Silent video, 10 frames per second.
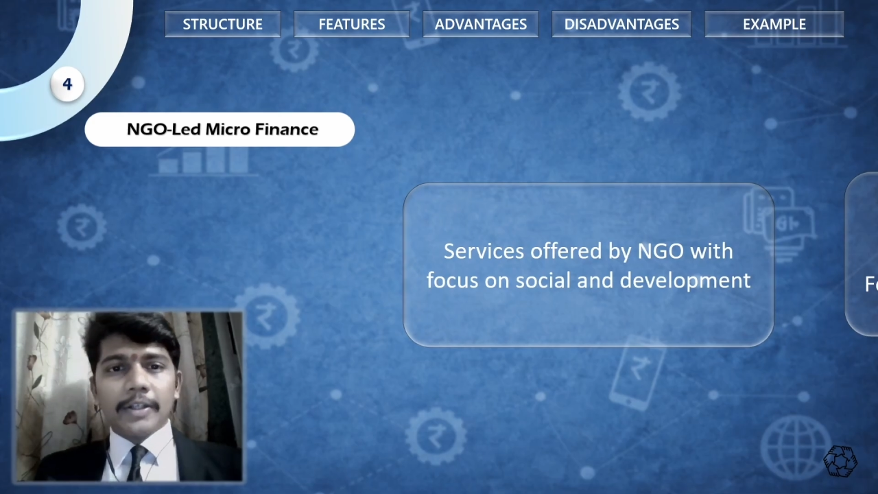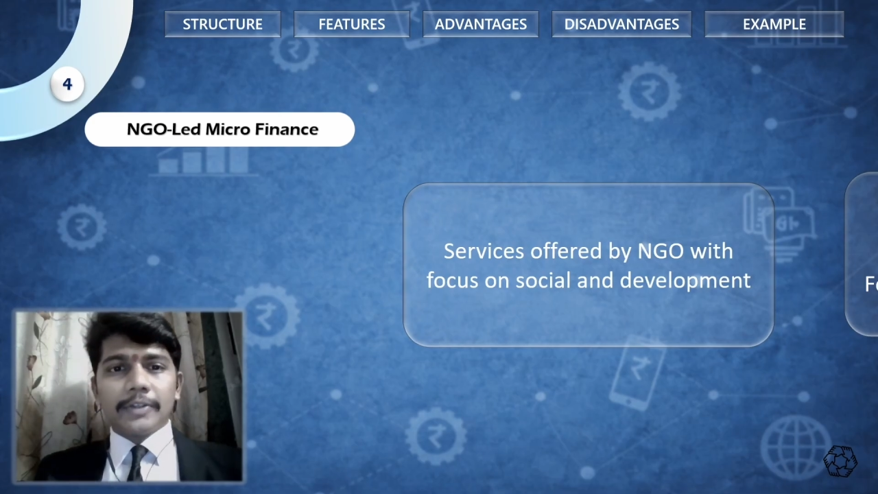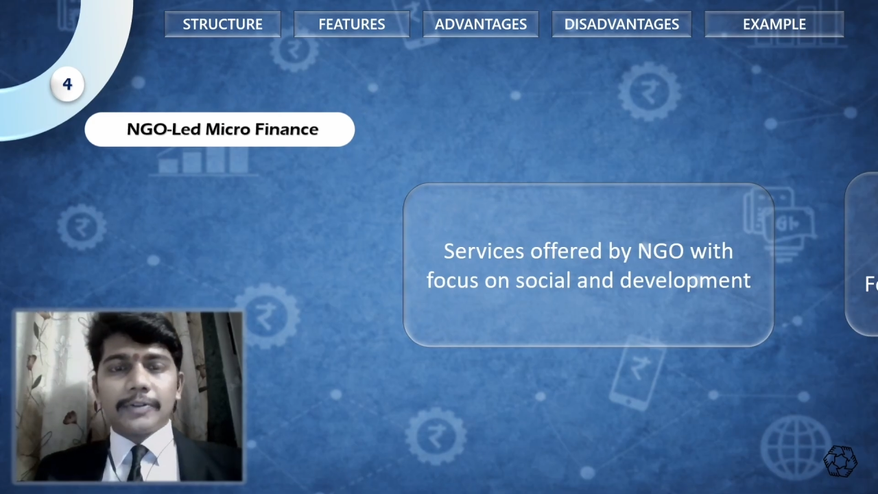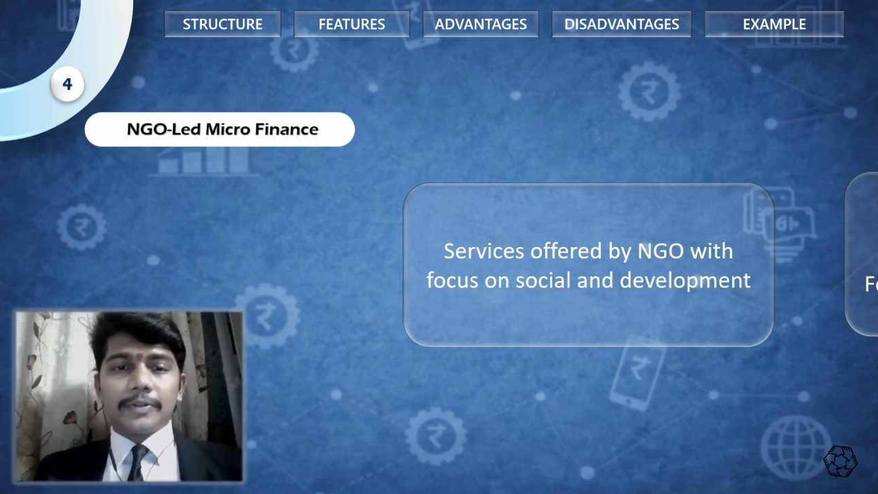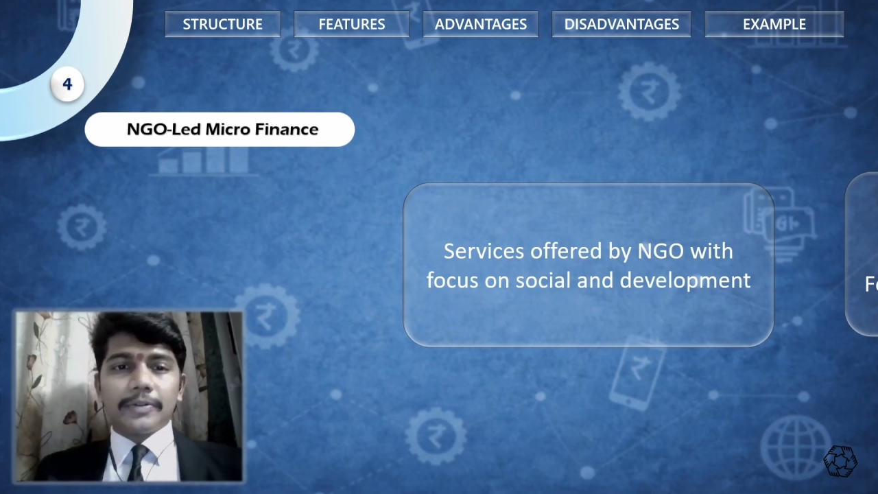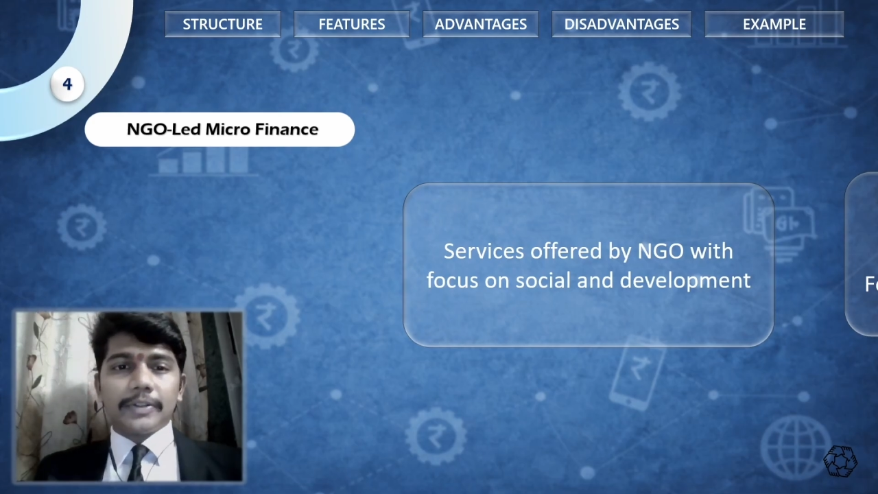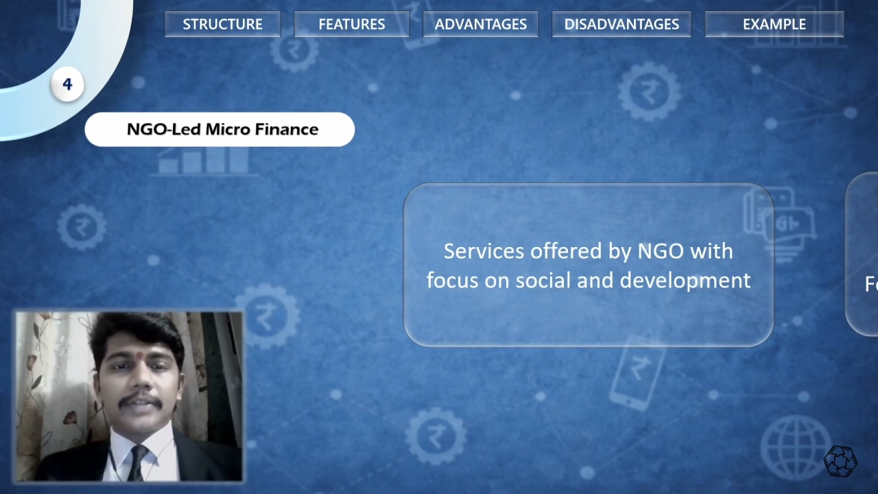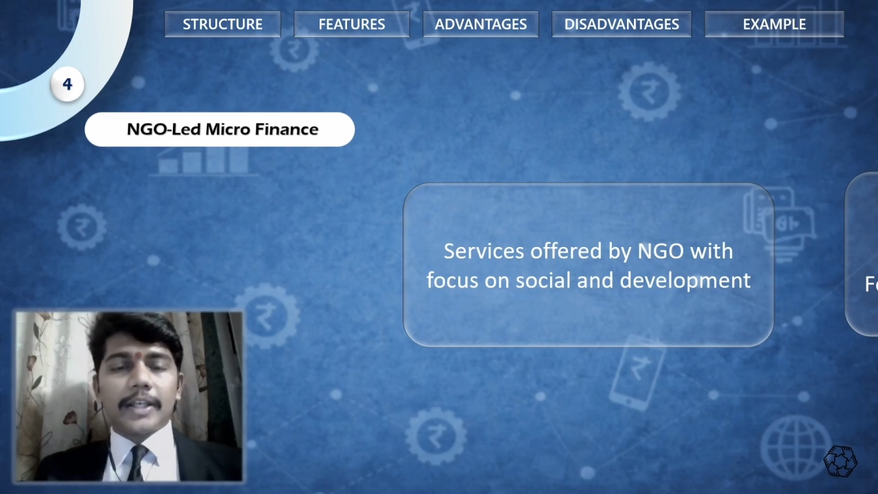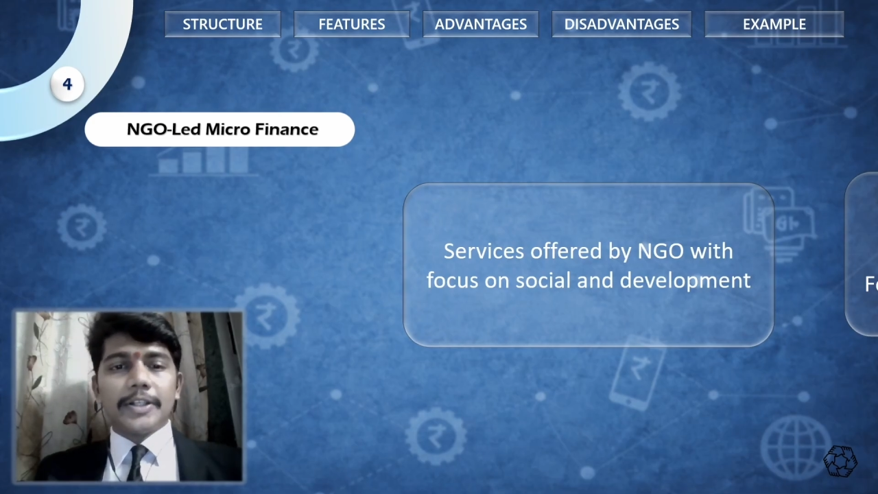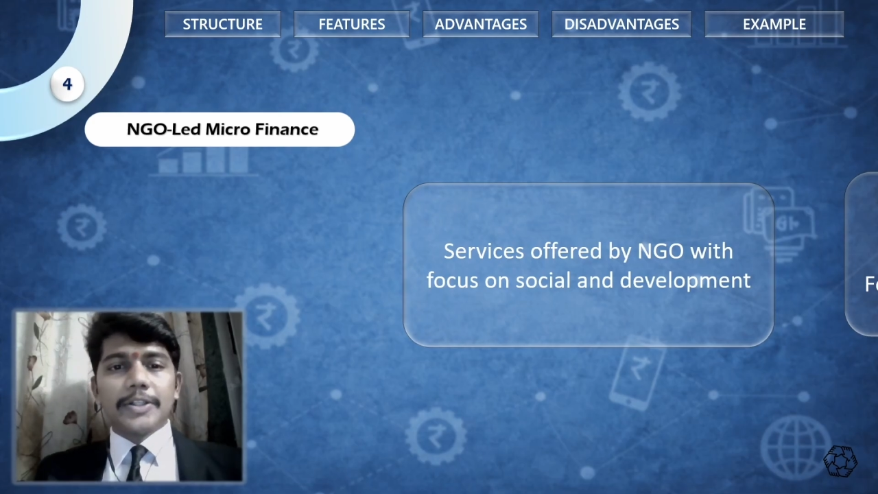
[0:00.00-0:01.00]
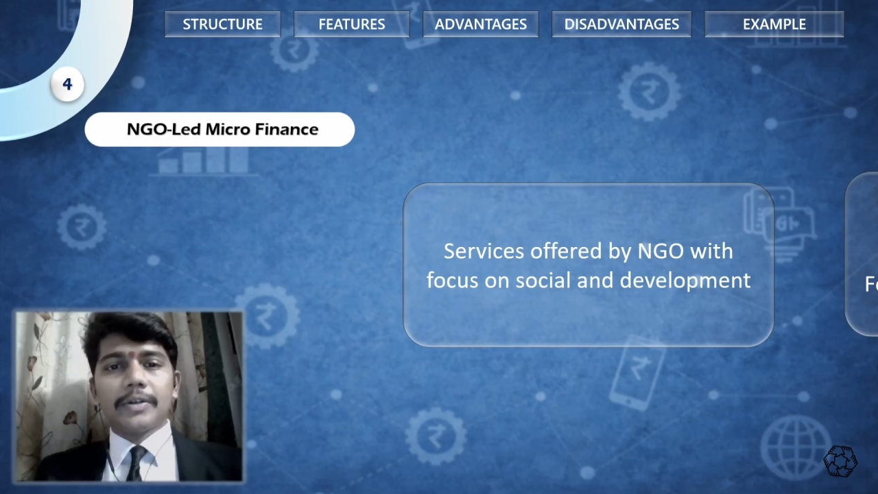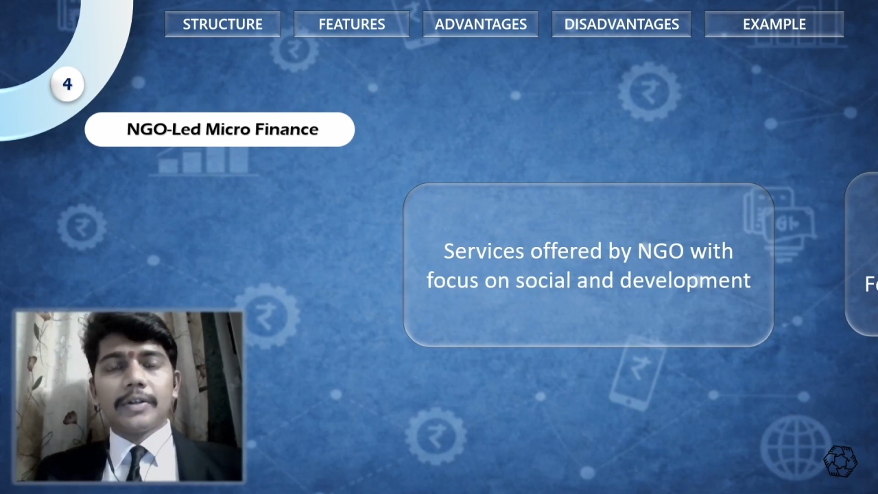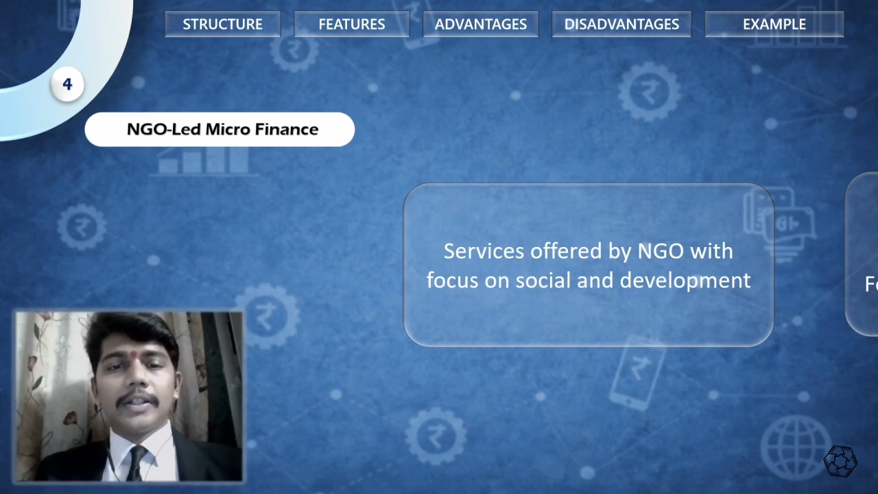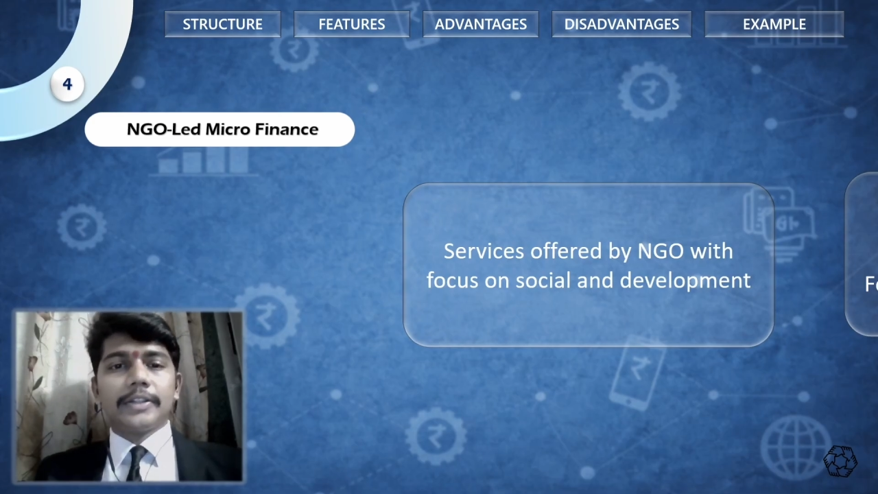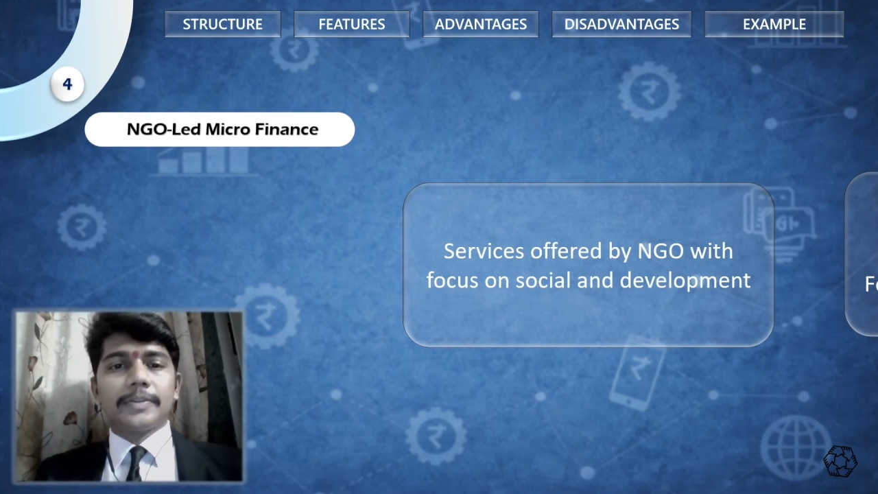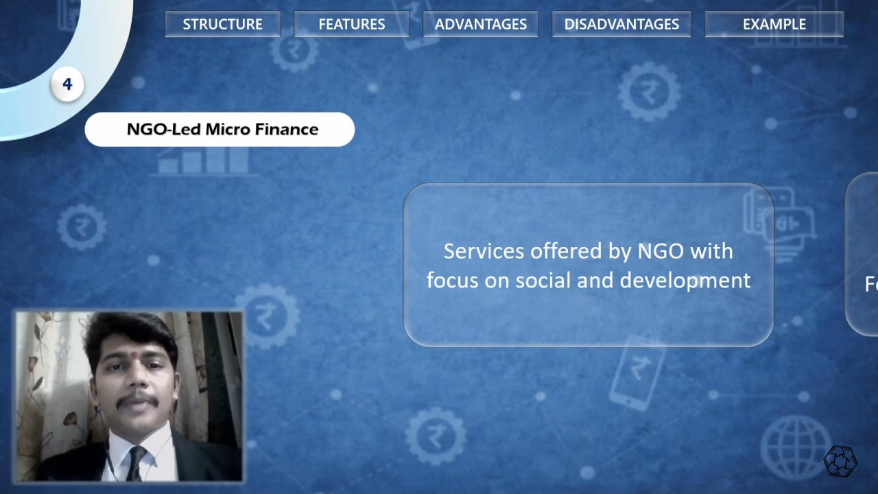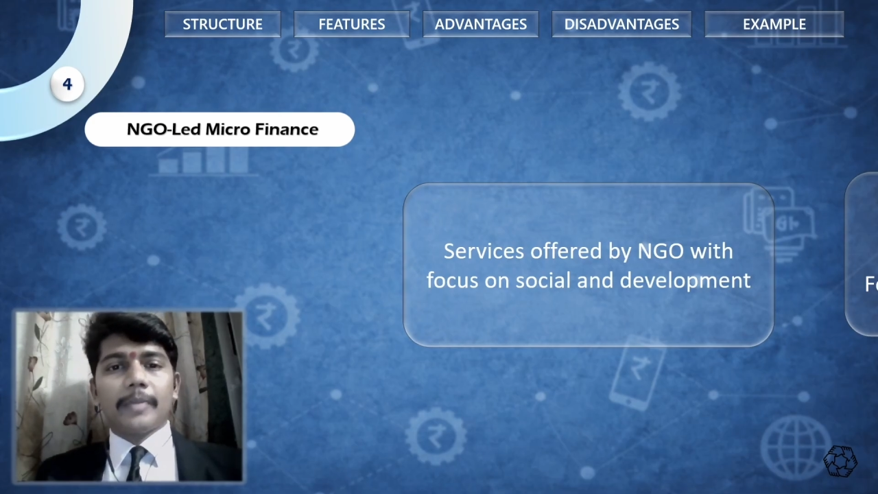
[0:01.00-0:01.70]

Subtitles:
So this NGO, it